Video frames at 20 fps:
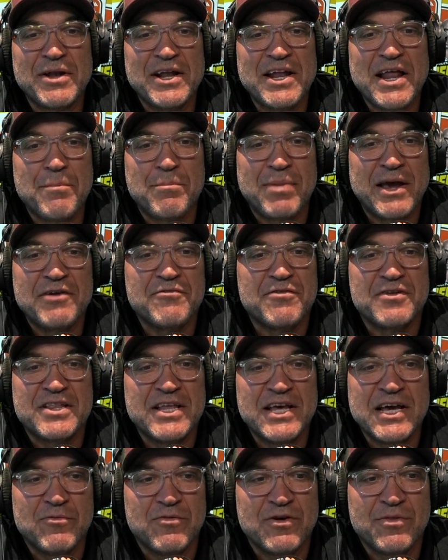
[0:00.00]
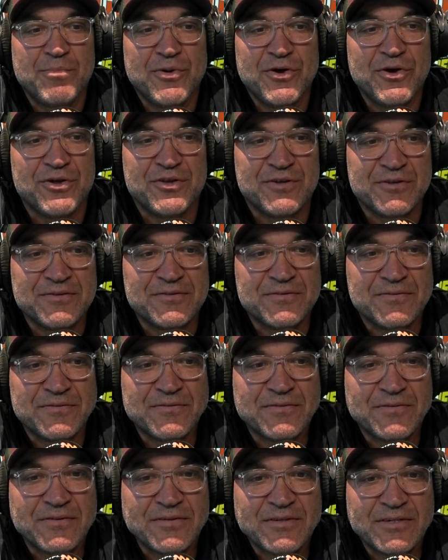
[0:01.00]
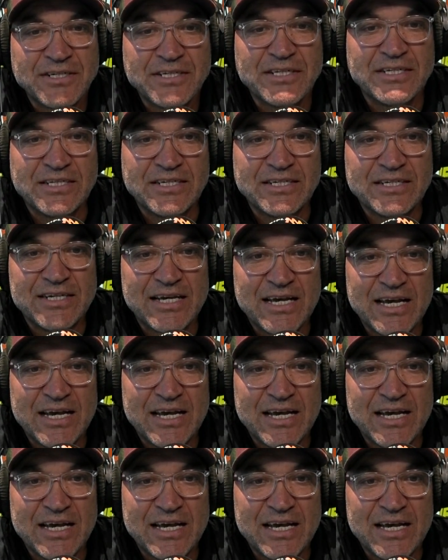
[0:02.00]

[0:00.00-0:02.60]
It's happening at Penrith now with Burton, isn't it?